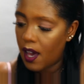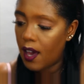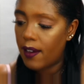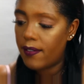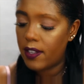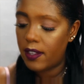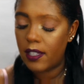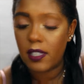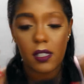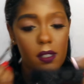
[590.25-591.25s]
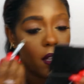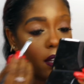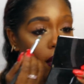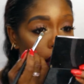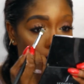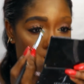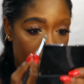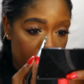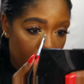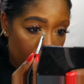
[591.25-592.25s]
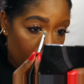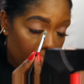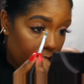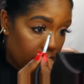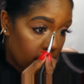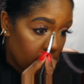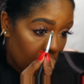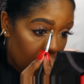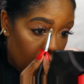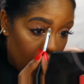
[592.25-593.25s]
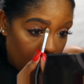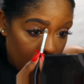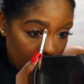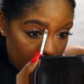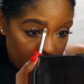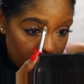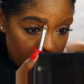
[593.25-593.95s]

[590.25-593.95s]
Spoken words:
of this, and I'm gonna run this along.